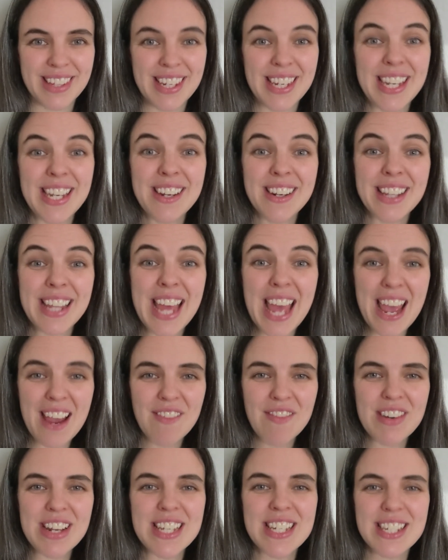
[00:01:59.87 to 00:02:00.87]
Nearly
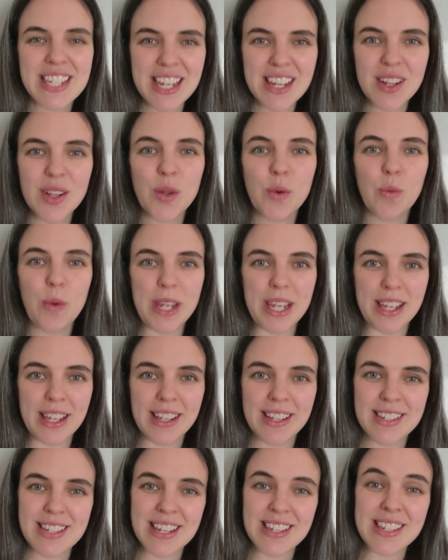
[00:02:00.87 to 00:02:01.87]
every single week
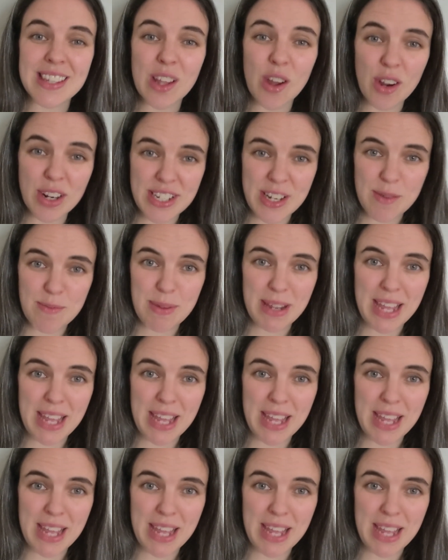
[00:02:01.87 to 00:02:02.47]
since lockdown